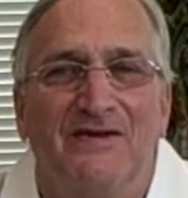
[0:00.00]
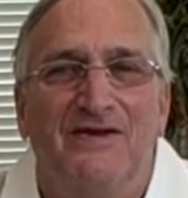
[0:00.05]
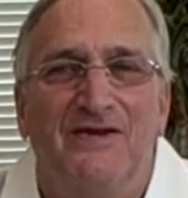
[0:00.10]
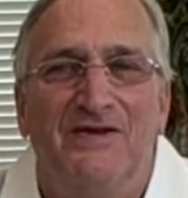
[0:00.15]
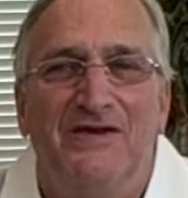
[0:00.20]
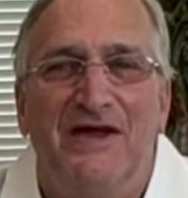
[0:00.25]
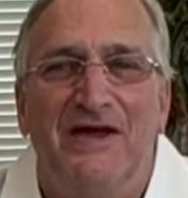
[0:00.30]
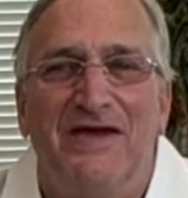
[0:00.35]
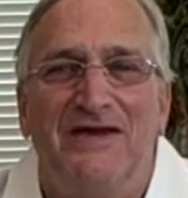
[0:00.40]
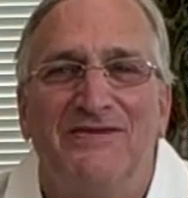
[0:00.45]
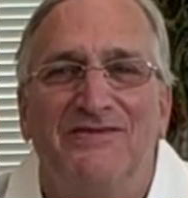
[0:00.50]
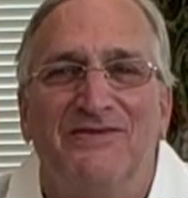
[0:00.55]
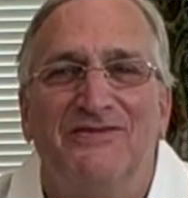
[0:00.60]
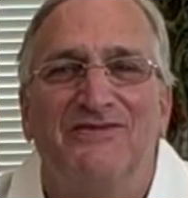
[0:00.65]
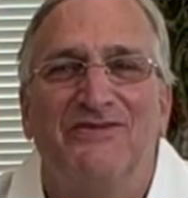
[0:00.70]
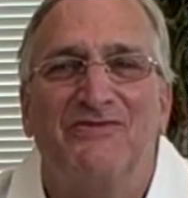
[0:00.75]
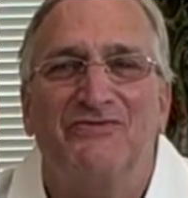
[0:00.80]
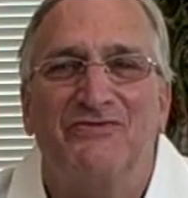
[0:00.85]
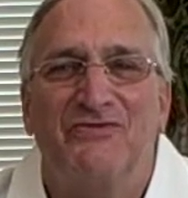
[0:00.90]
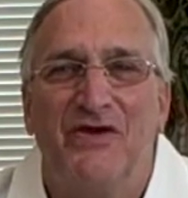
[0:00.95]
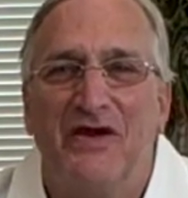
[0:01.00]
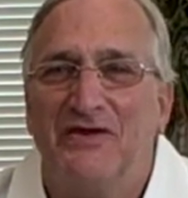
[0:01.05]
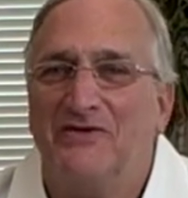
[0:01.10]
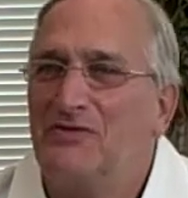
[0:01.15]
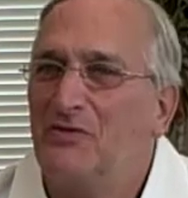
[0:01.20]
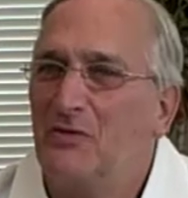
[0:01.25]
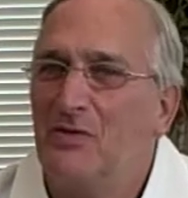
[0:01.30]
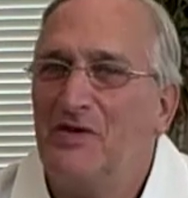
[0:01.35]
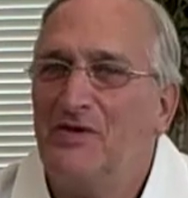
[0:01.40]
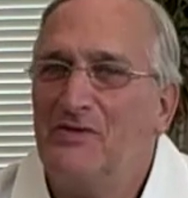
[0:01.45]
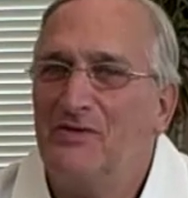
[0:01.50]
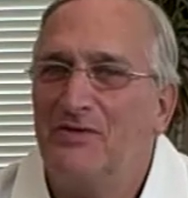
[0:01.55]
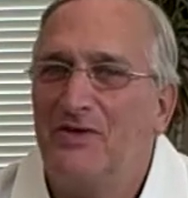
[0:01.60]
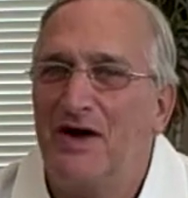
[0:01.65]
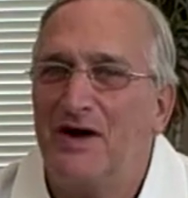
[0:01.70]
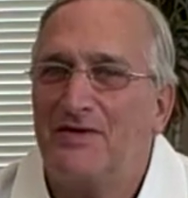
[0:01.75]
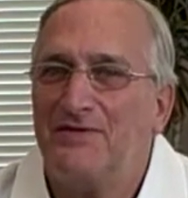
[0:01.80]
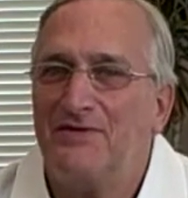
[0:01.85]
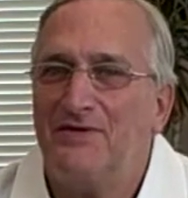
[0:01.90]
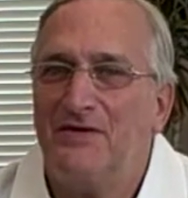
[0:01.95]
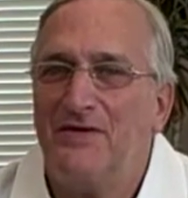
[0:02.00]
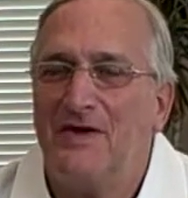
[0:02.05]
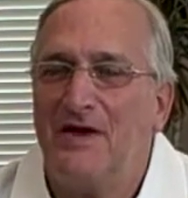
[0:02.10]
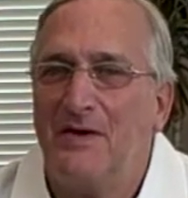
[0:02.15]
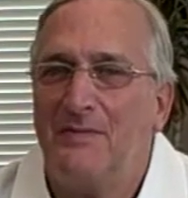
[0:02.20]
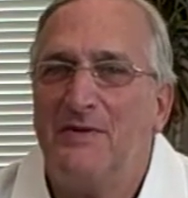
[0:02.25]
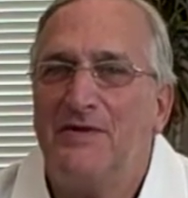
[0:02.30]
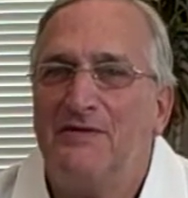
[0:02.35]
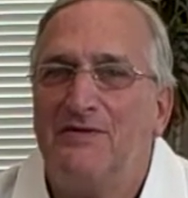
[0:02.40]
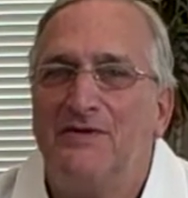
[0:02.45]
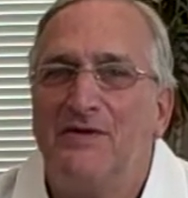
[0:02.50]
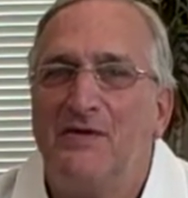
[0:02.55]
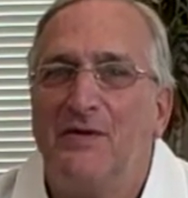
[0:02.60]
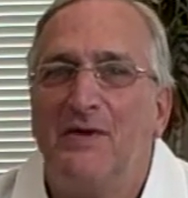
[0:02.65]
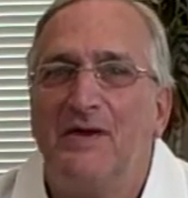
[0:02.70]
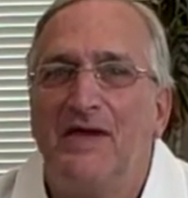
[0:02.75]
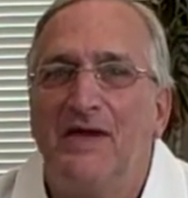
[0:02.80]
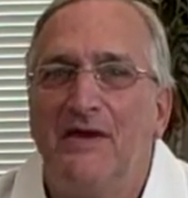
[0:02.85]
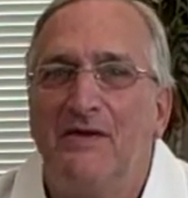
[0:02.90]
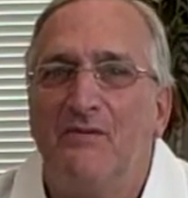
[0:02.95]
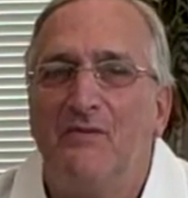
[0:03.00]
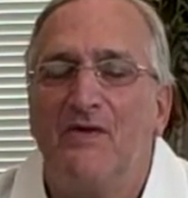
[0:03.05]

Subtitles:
Good day, this is Greg the Window Doctor coming to you again